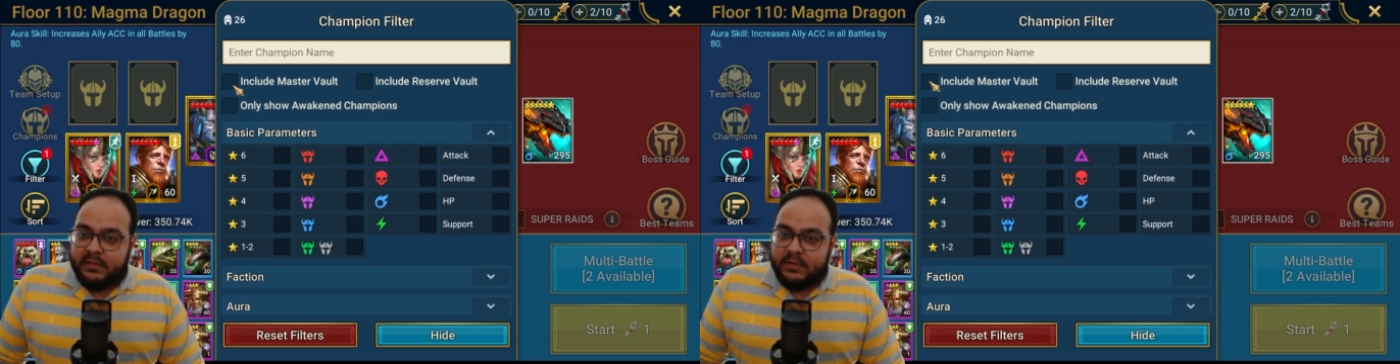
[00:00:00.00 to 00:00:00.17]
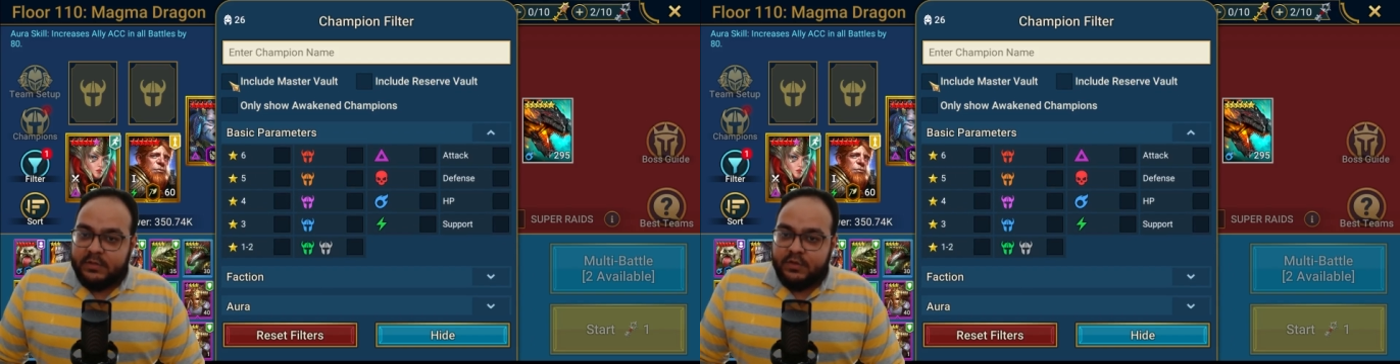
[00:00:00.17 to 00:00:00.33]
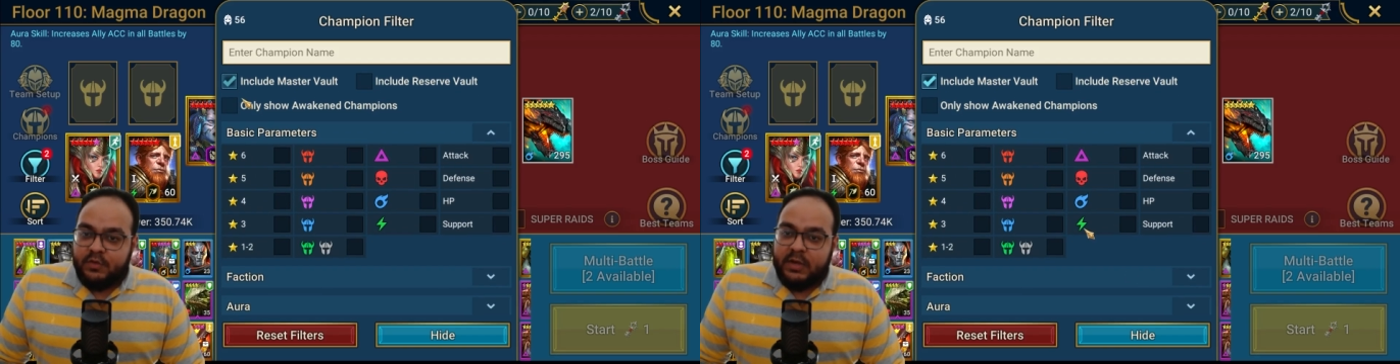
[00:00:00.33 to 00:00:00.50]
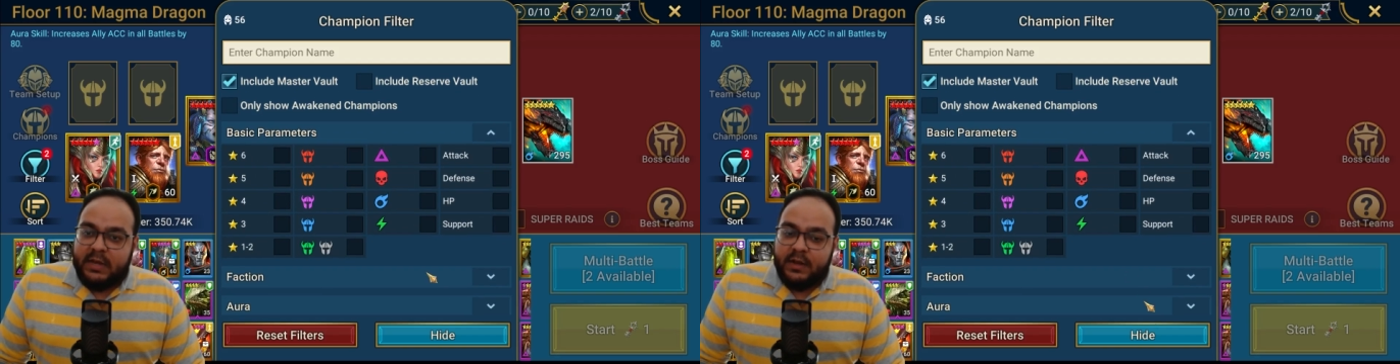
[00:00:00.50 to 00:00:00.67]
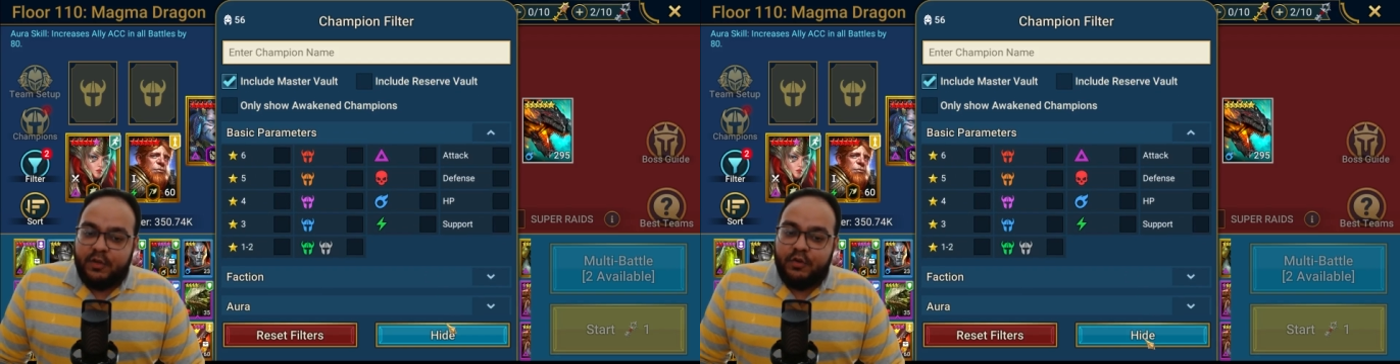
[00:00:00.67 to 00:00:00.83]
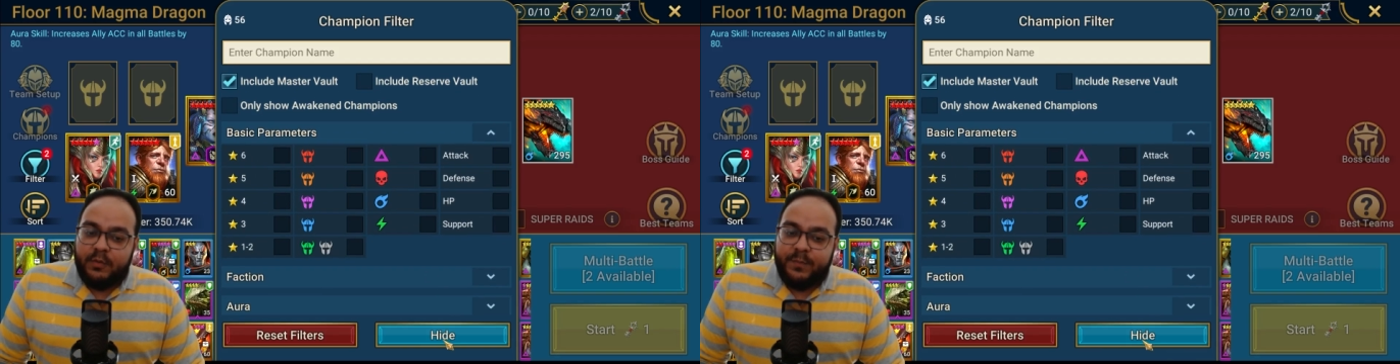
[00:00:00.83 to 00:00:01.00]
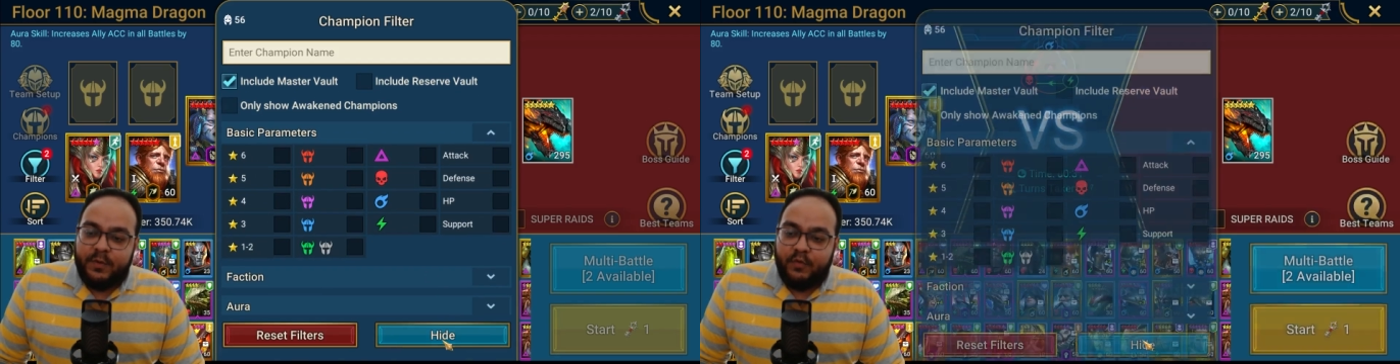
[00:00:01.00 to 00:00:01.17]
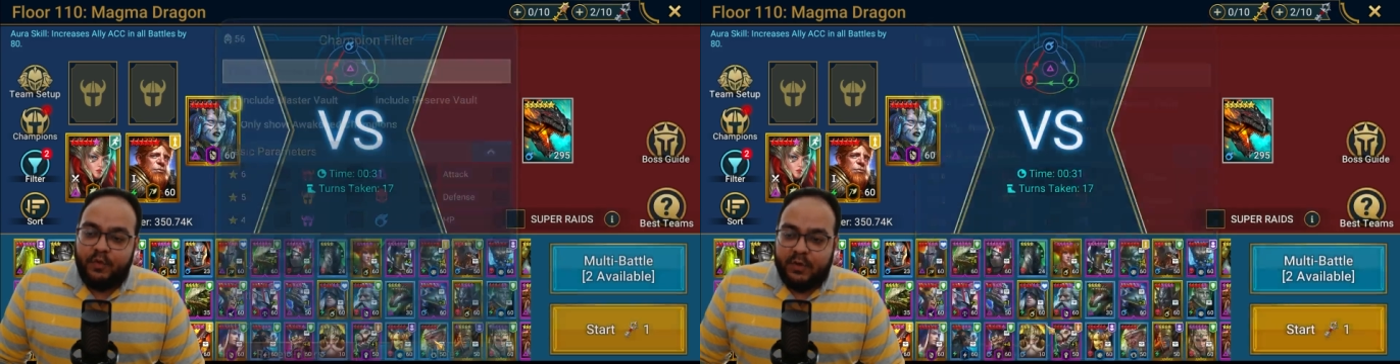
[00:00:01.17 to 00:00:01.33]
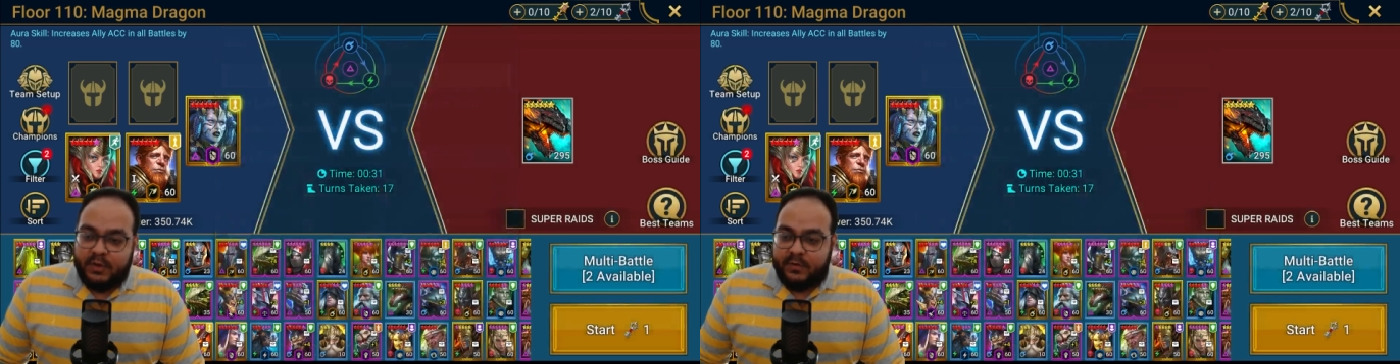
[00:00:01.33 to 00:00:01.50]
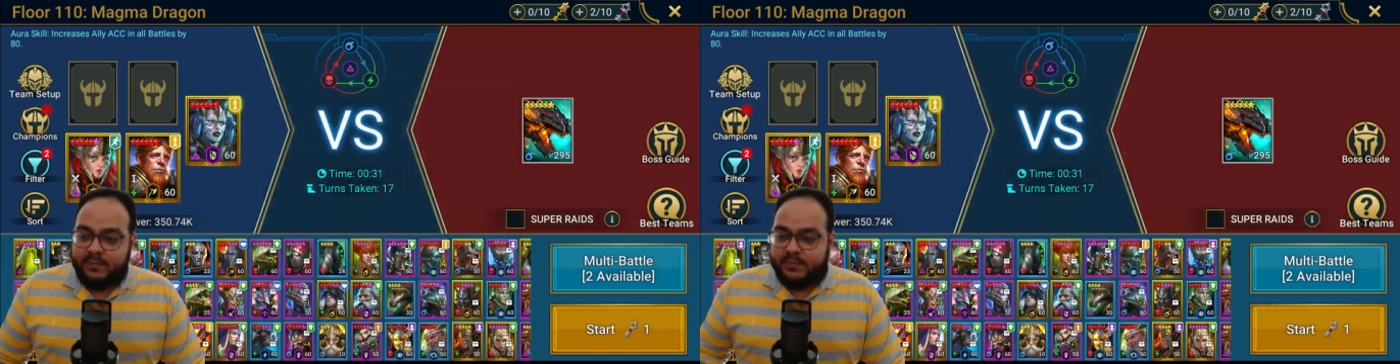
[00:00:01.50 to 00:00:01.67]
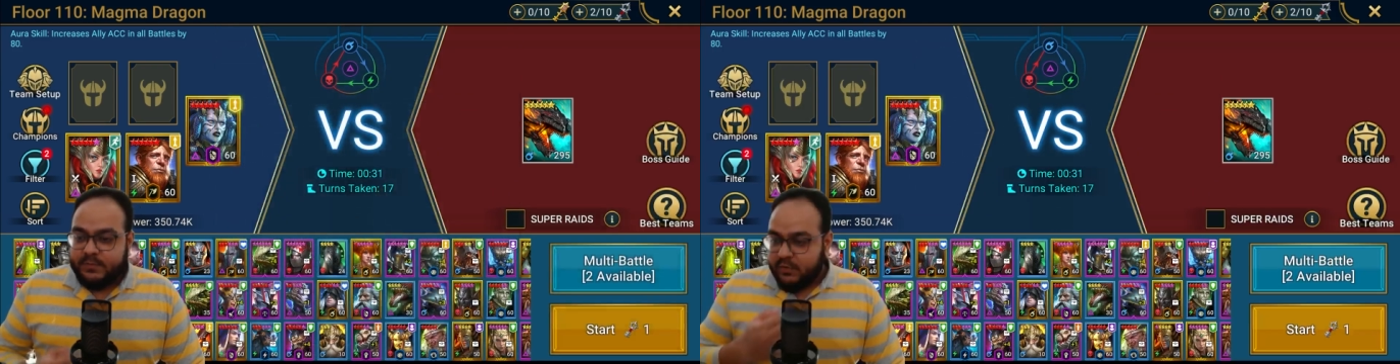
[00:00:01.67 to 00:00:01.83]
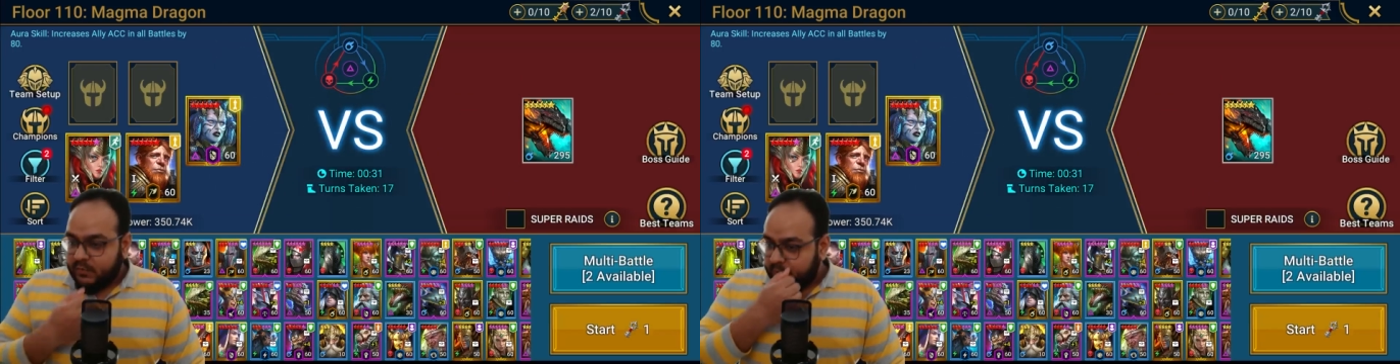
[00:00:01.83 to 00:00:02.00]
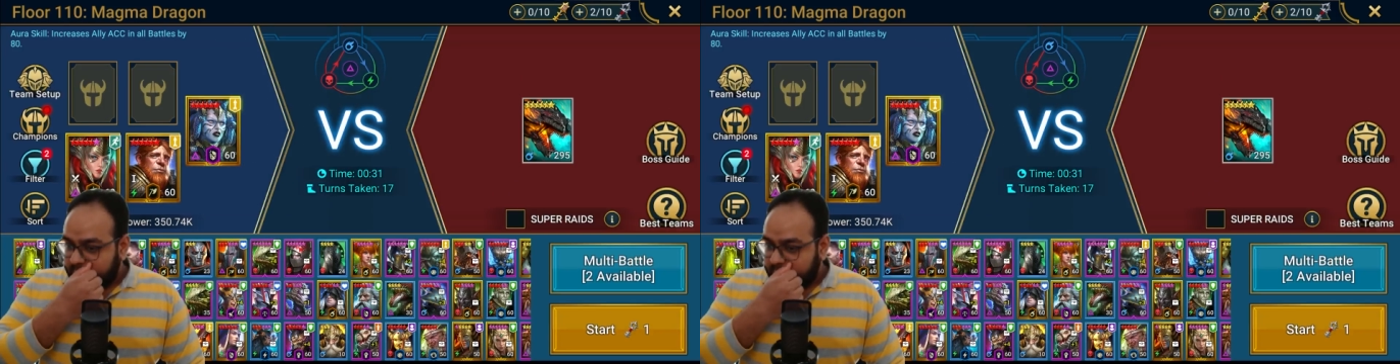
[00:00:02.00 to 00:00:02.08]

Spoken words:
You need a good provoker. So